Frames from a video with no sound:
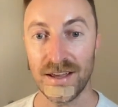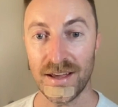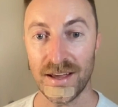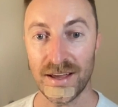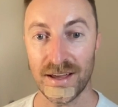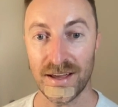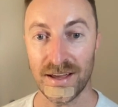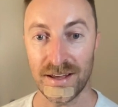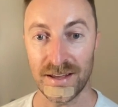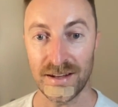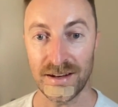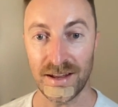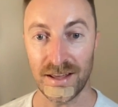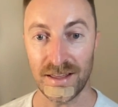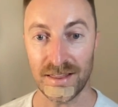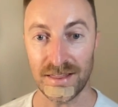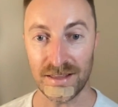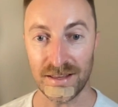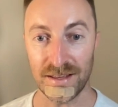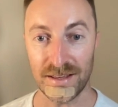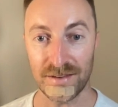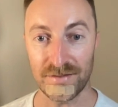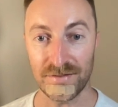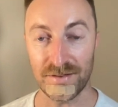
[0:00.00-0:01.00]
And I
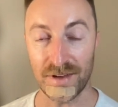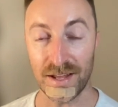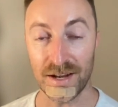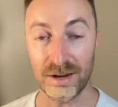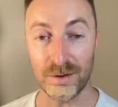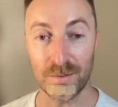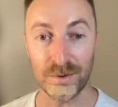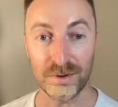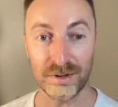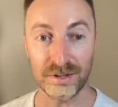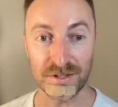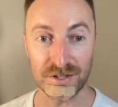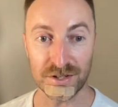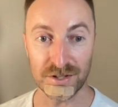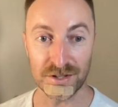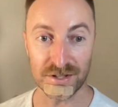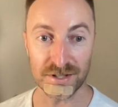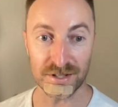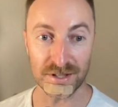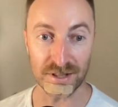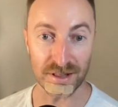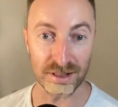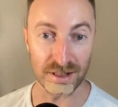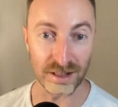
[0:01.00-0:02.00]
think if anyone is
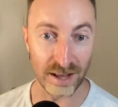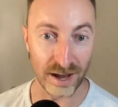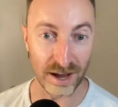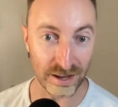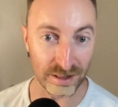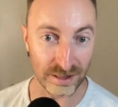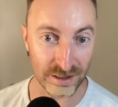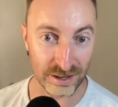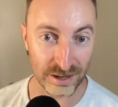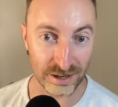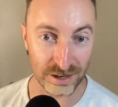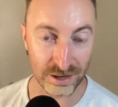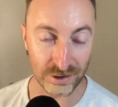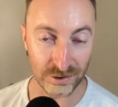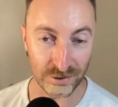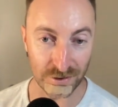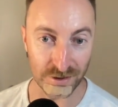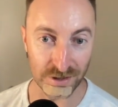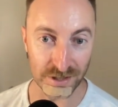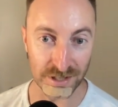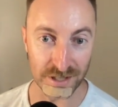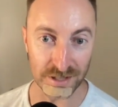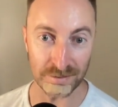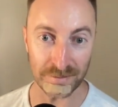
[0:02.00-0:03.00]
just slightly
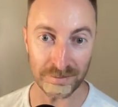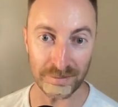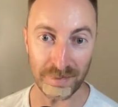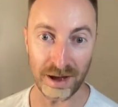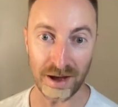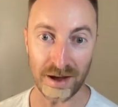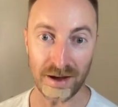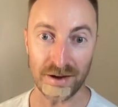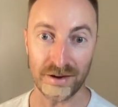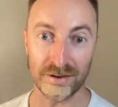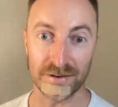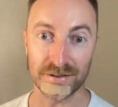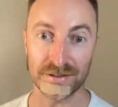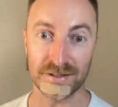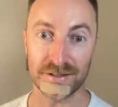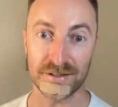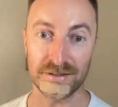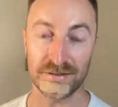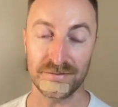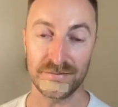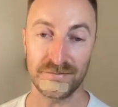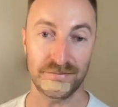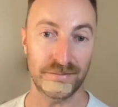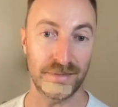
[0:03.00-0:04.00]
curious about
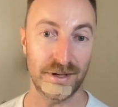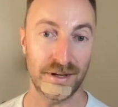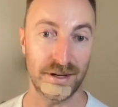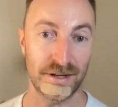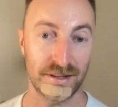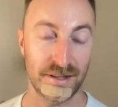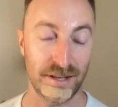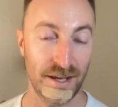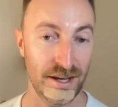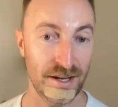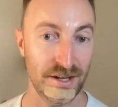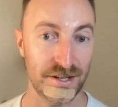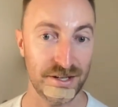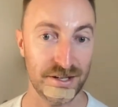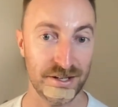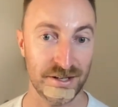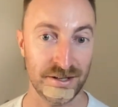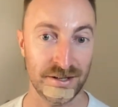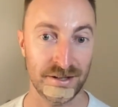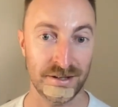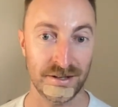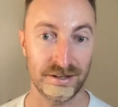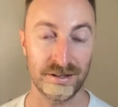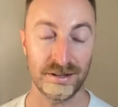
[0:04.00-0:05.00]

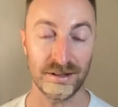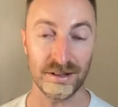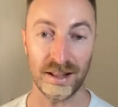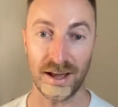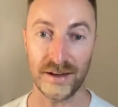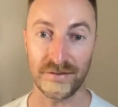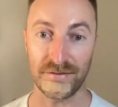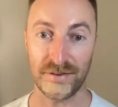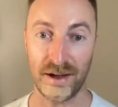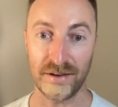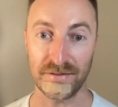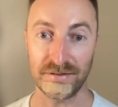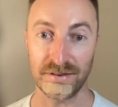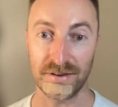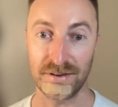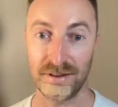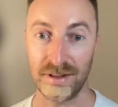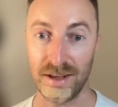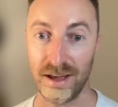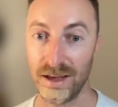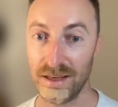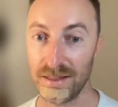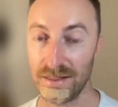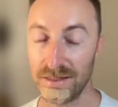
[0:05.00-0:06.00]
meditation, life after
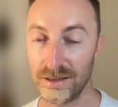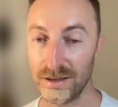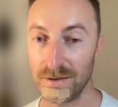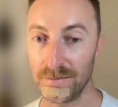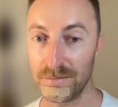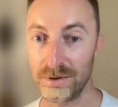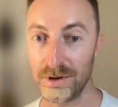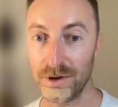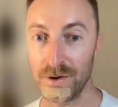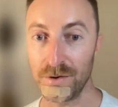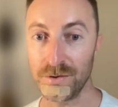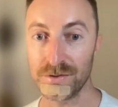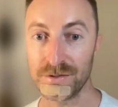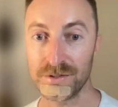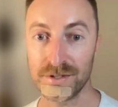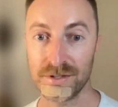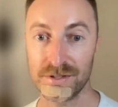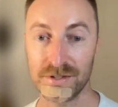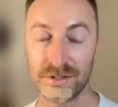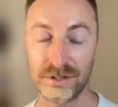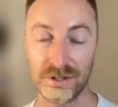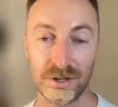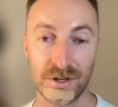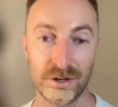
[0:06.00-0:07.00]
death,
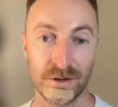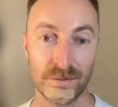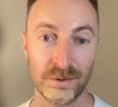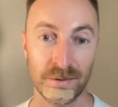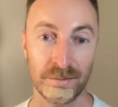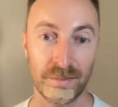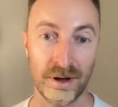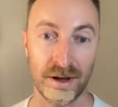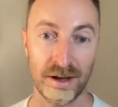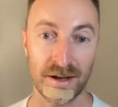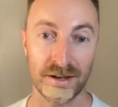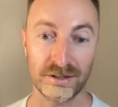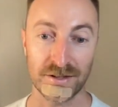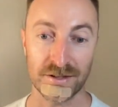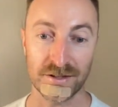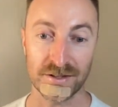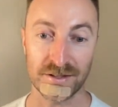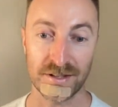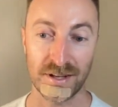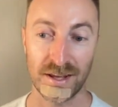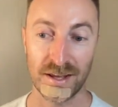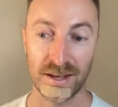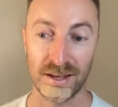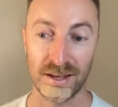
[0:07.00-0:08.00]
hypnosis, the human mind,
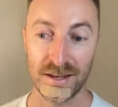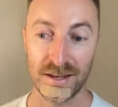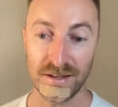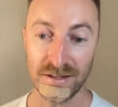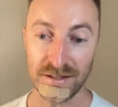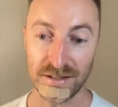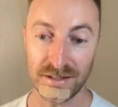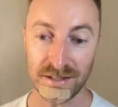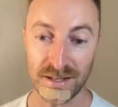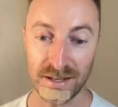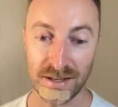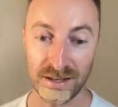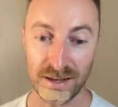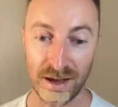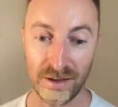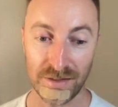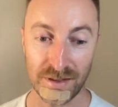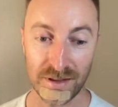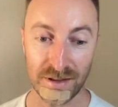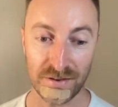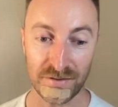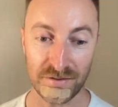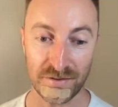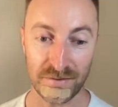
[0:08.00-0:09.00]
just seek out
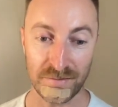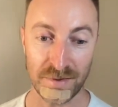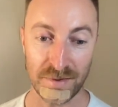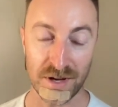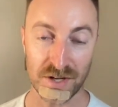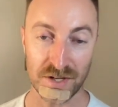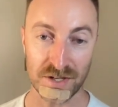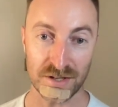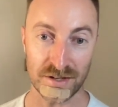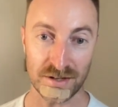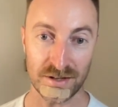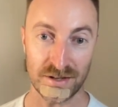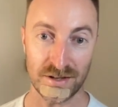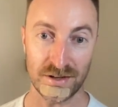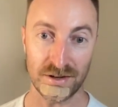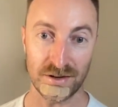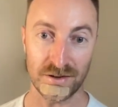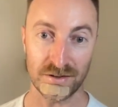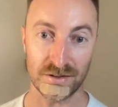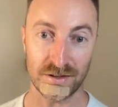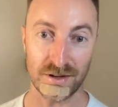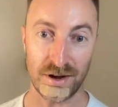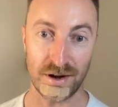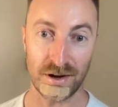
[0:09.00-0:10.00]
the information, you
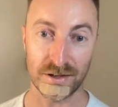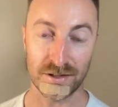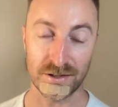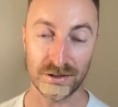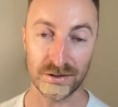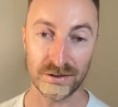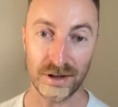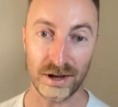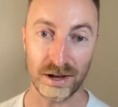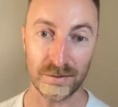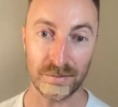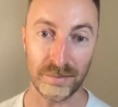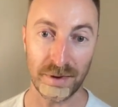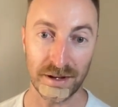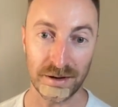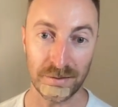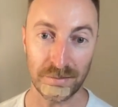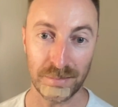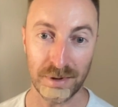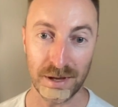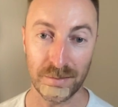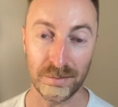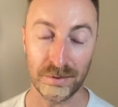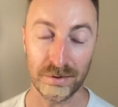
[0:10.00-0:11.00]
know, talk to
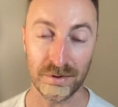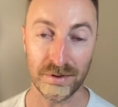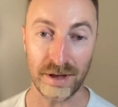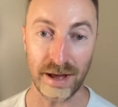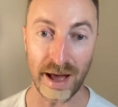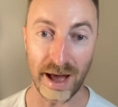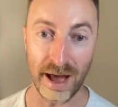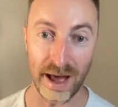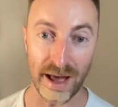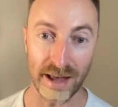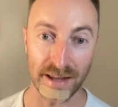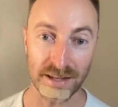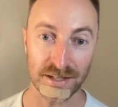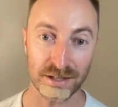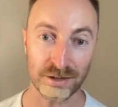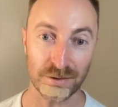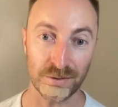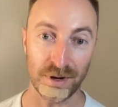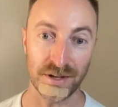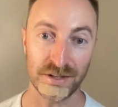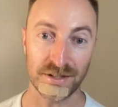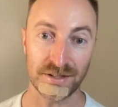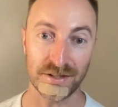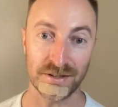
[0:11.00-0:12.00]
like-minded people, ask
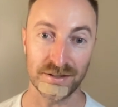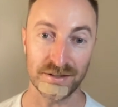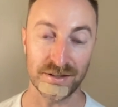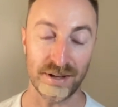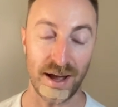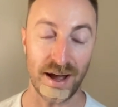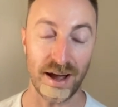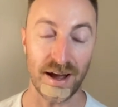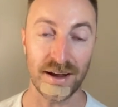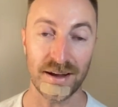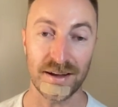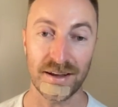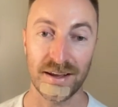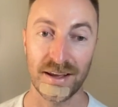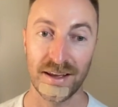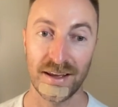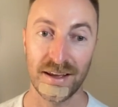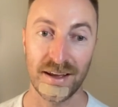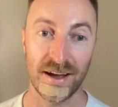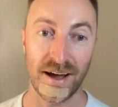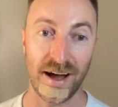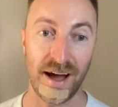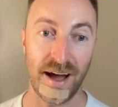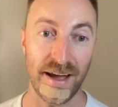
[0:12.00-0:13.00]
questions. I
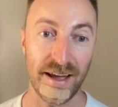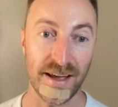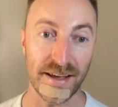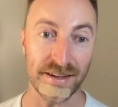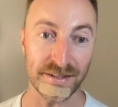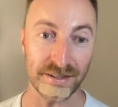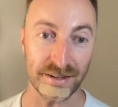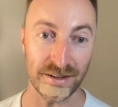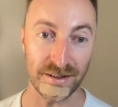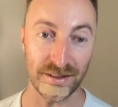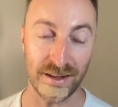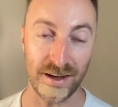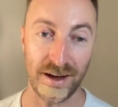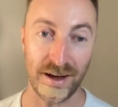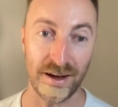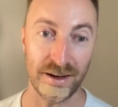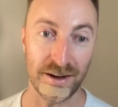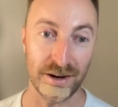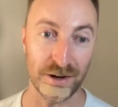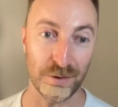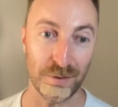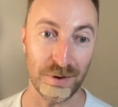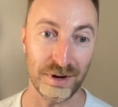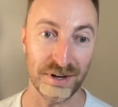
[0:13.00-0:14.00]
ask a
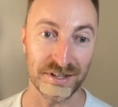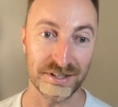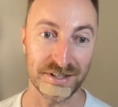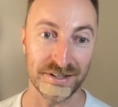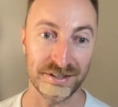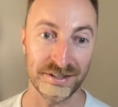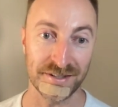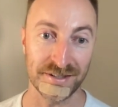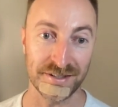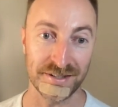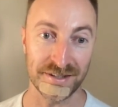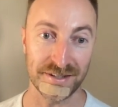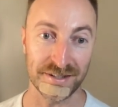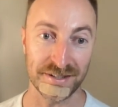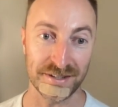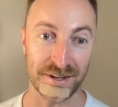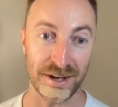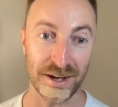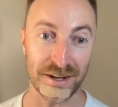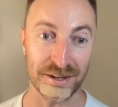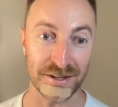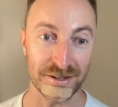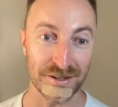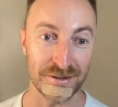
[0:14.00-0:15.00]
lot of questions, and it's
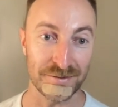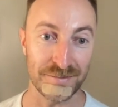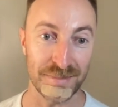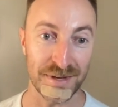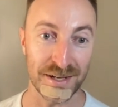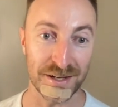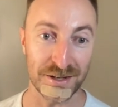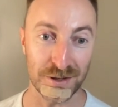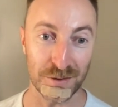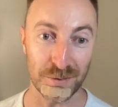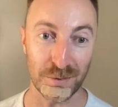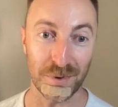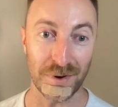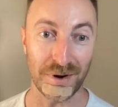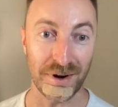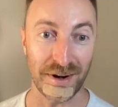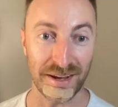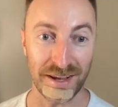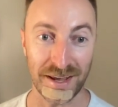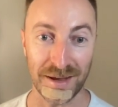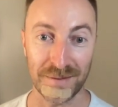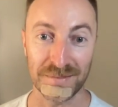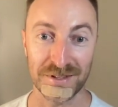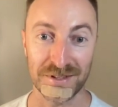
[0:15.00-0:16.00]
gotten me to where
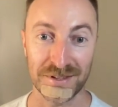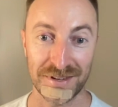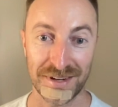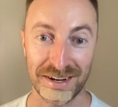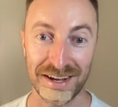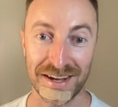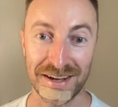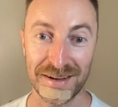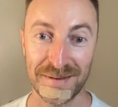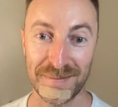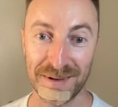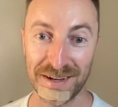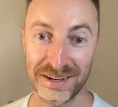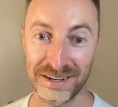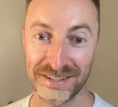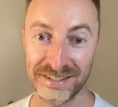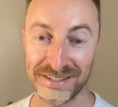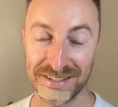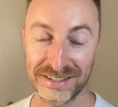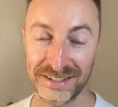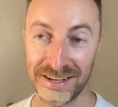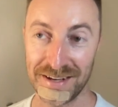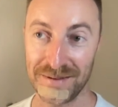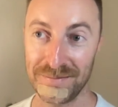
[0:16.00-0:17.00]
I am today
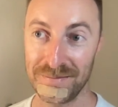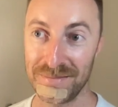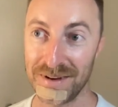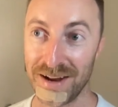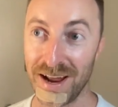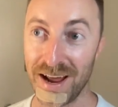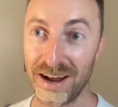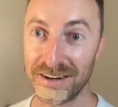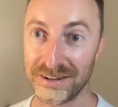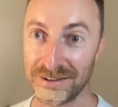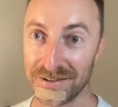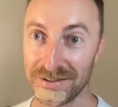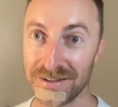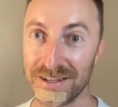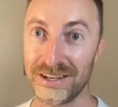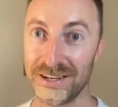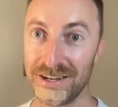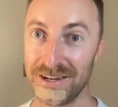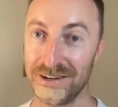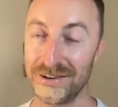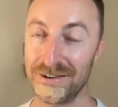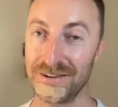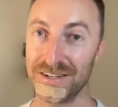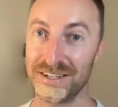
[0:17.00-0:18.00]
because I'm naturally
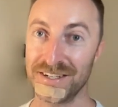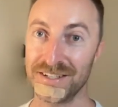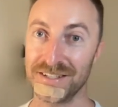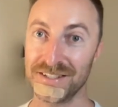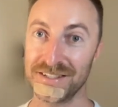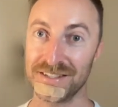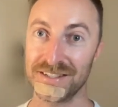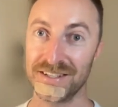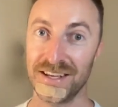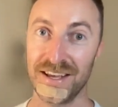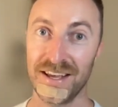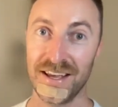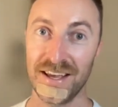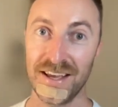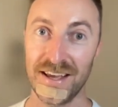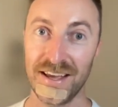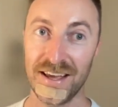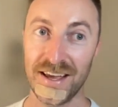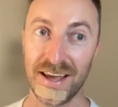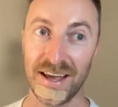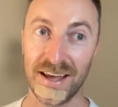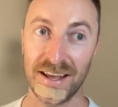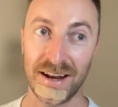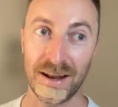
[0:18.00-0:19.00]
curious
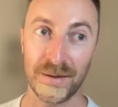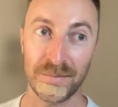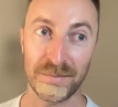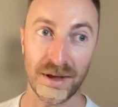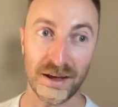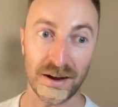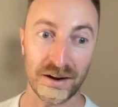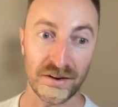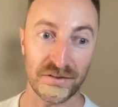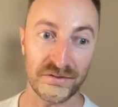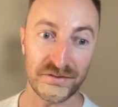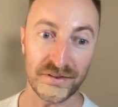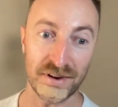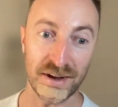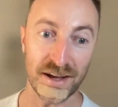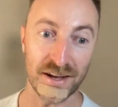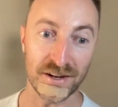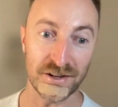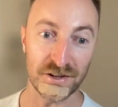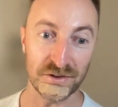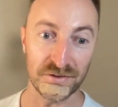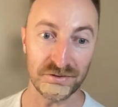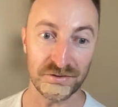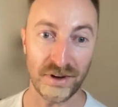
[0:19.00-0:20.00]
and I'm not
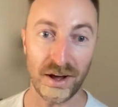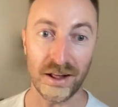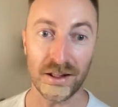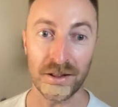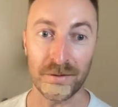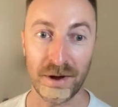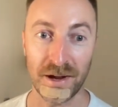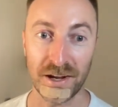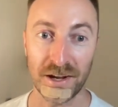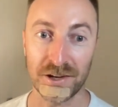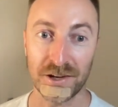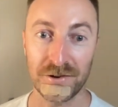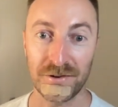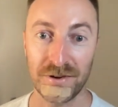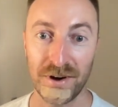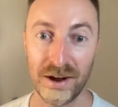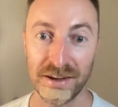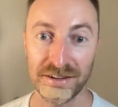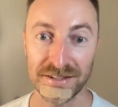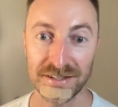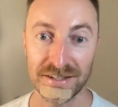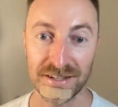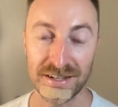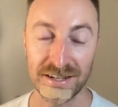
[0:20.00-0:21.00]
afraid to follow my
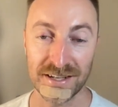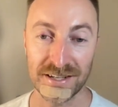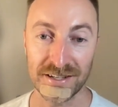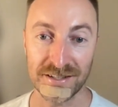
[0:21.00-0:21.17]
curiosity.